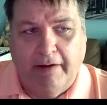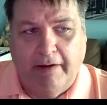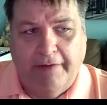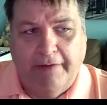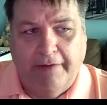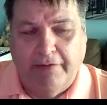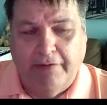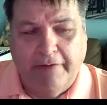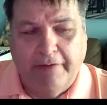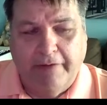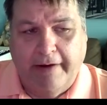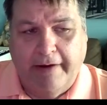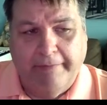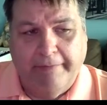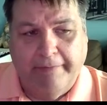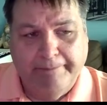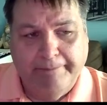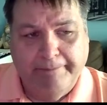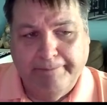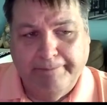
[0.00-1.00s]
I don't care
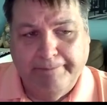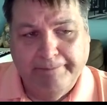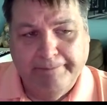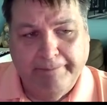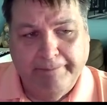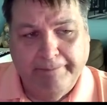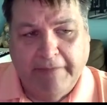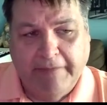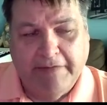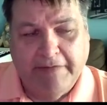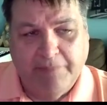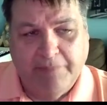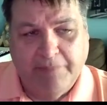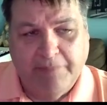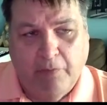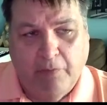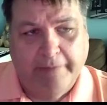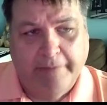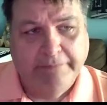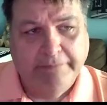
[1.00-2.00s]
at this
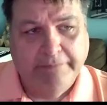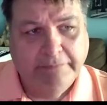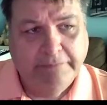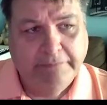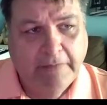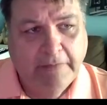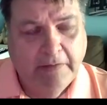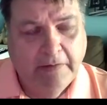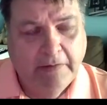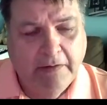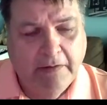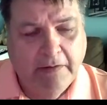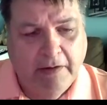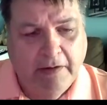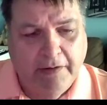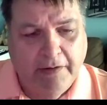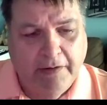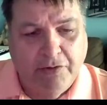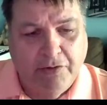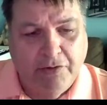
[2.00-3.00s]
point.
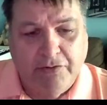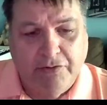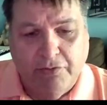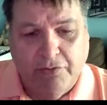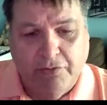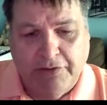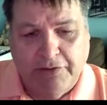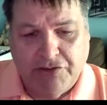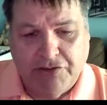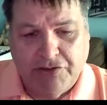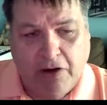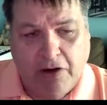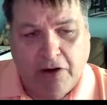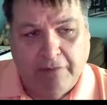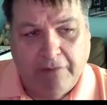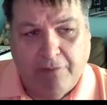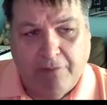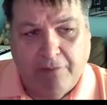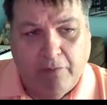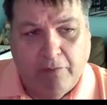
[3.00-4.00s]
You could do it in a
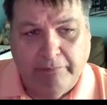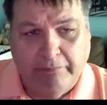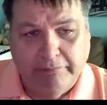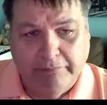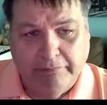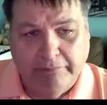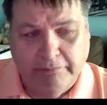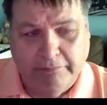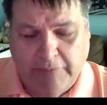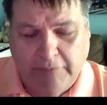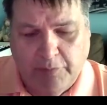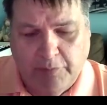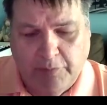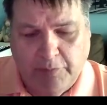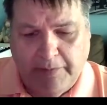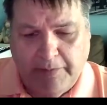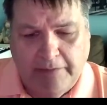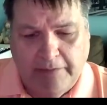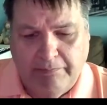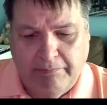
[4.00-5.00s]
chart form. It would
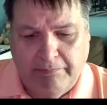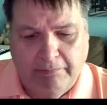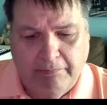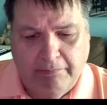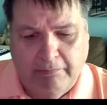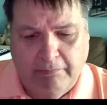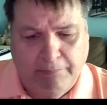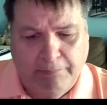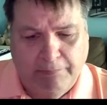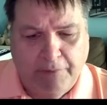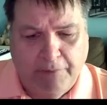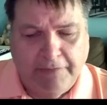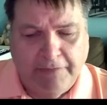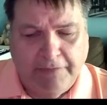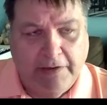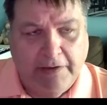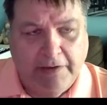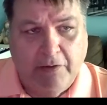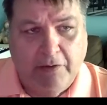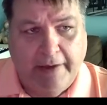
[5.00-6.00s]
be
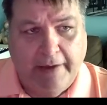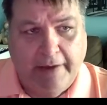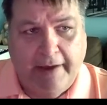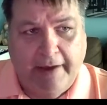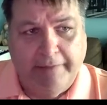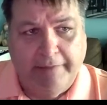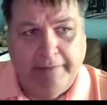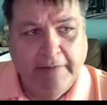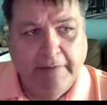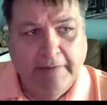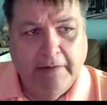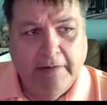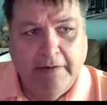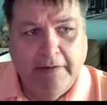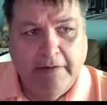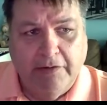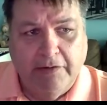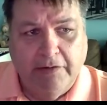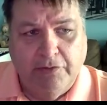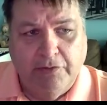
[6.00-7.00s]
perfectly okay.
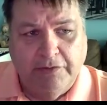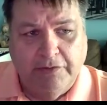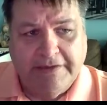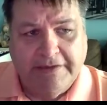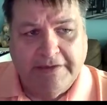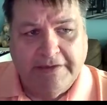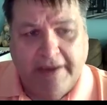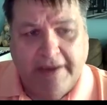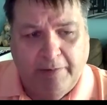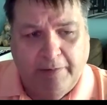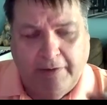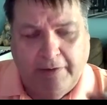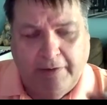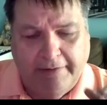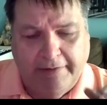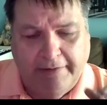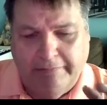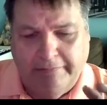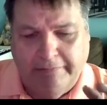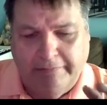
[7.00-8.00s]
You could do it in a table
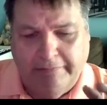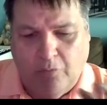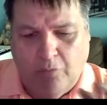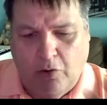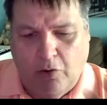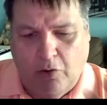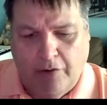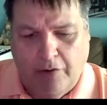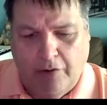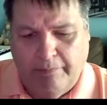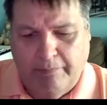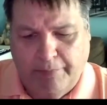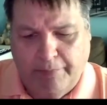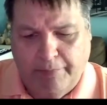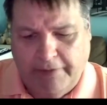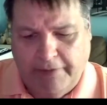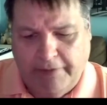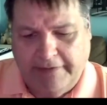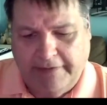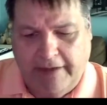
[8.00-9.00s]
in Word and
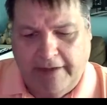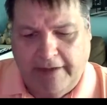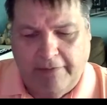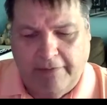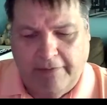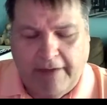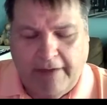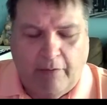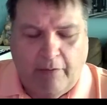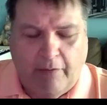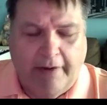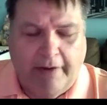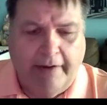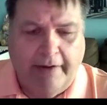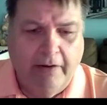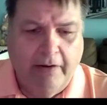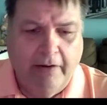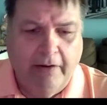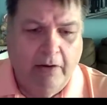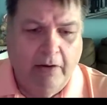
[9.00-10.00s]
put it together that
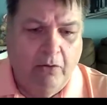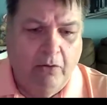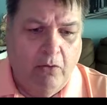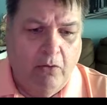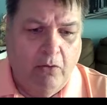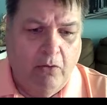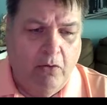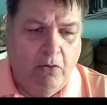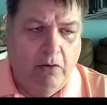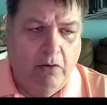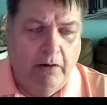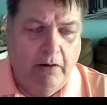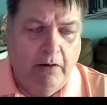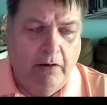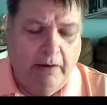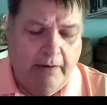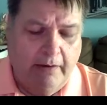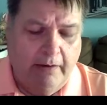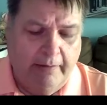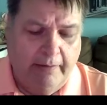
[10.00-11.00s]
way.
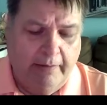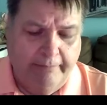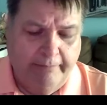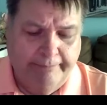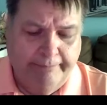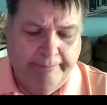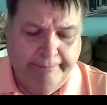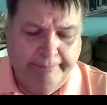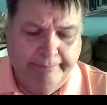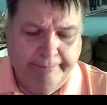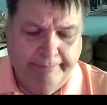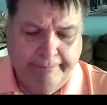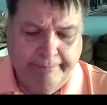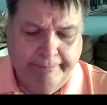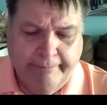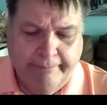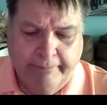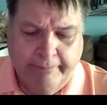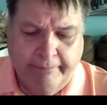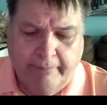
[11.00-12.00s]
Or,
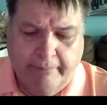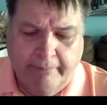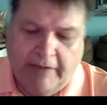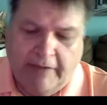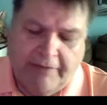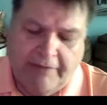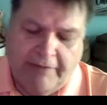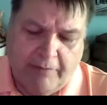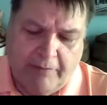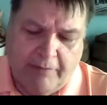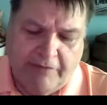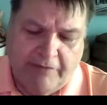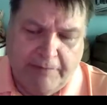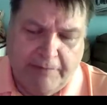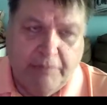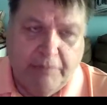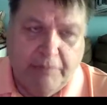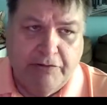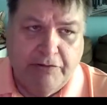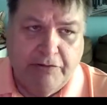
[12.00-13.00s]
matter of fact, most
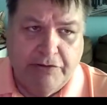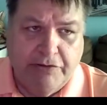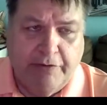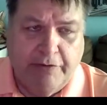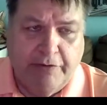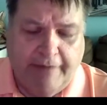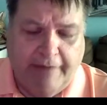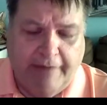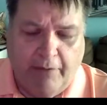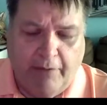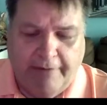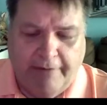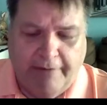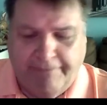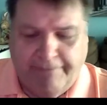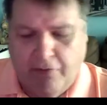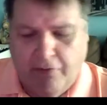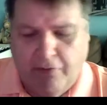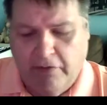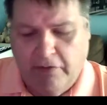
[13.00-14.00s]
people will do it that way
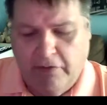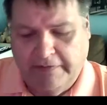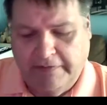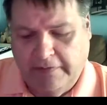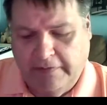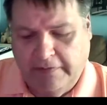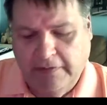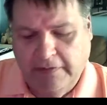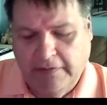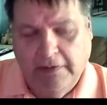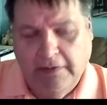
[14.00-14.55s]
first.